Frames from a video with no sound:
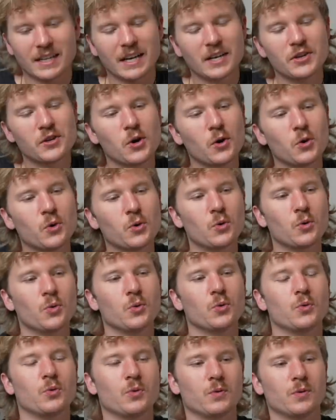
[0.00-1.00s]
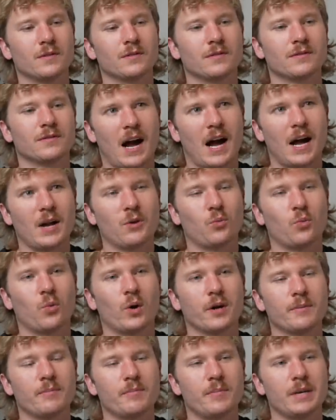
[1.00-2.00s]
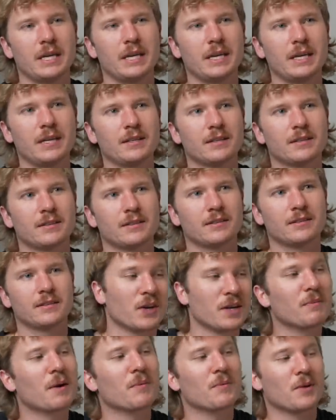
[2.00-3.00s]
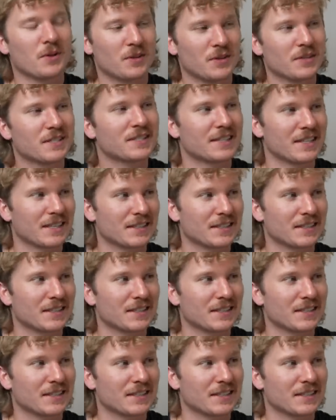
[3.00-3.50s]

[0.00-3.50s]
like I know who I want to be. Drake, my brother, his